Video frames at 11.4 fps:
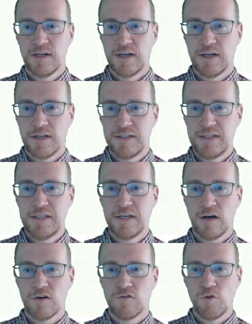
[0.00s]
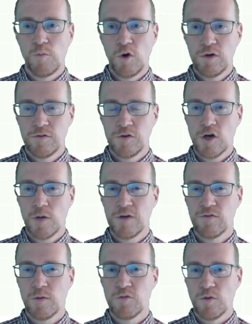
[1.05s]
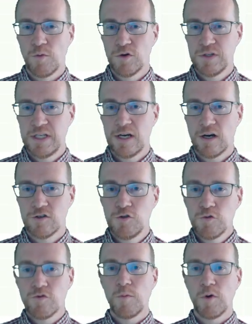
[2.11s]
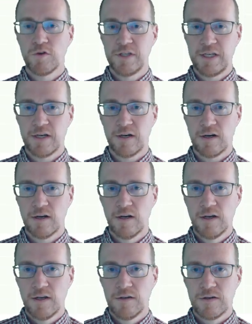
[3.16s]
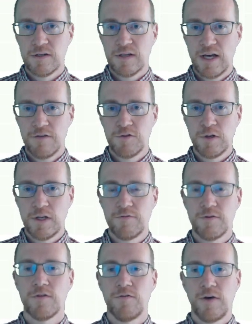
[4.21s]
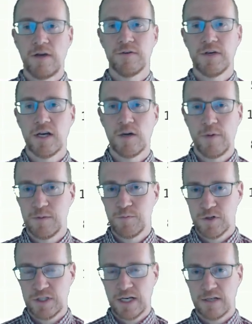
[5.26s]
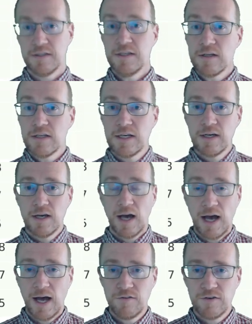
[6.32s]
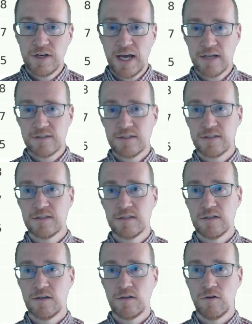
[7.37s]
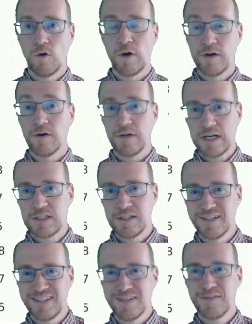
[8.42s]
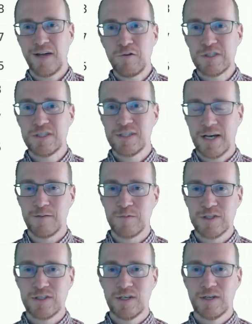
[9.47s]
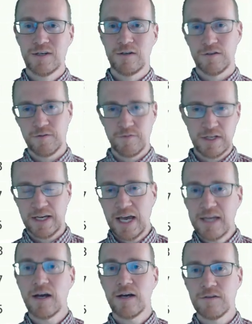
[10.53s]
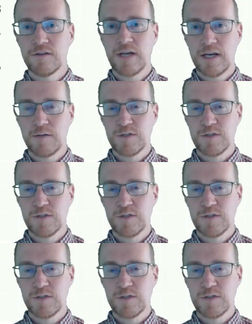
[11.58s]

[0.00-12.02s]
DDR remote, if you copy from remote DDR to remote DDR, you have to live with a 5 gigabyte per second, nearly 100x, no, actually nearly 1,000 times, or something like 800 times